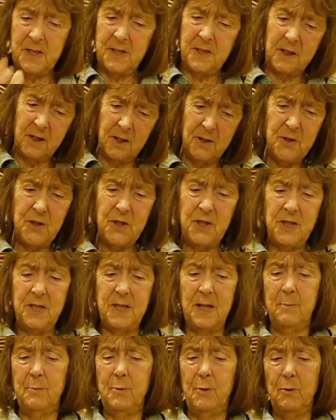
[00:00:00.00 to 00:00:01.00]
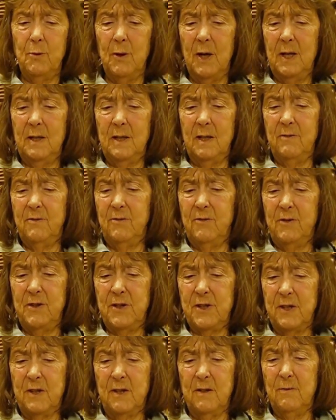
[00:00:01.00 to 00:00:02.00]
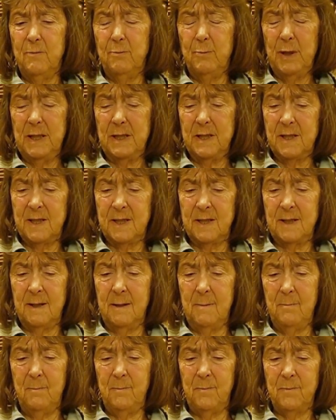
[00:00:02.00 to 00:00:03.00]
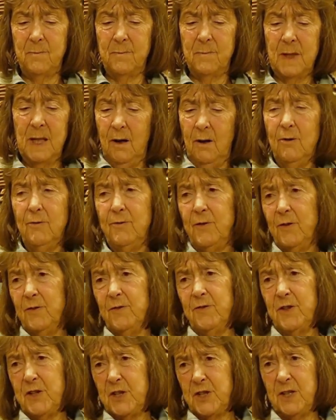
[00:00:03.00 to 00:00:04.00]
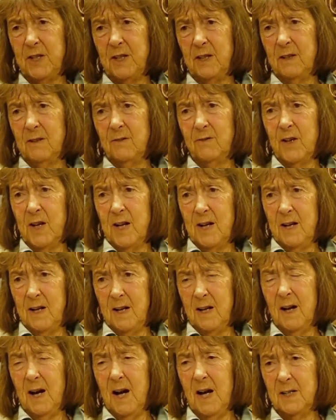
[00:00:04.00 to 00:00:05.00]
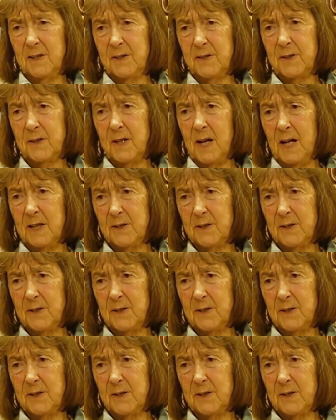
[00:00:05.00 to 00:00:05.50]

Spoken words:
Koshi Tapu Wildlife Reserve, but overfishing there has